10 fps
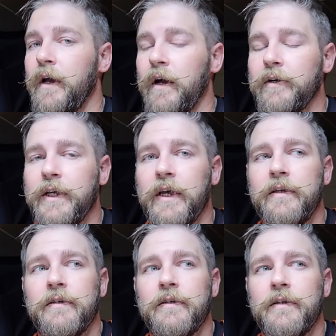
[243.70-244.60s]

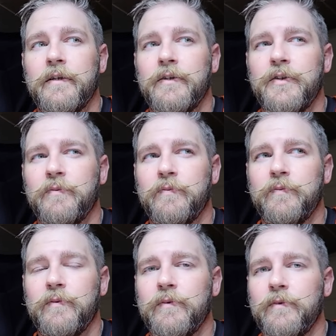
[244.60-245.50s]
Okay. So
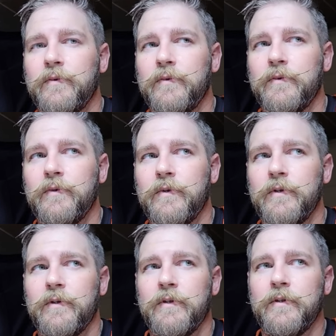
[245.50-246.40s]

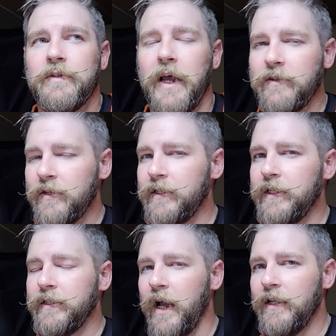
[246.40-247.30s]
that's a
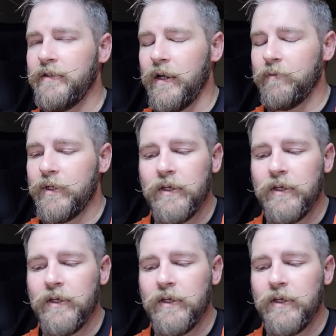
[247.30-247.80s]
neat concept.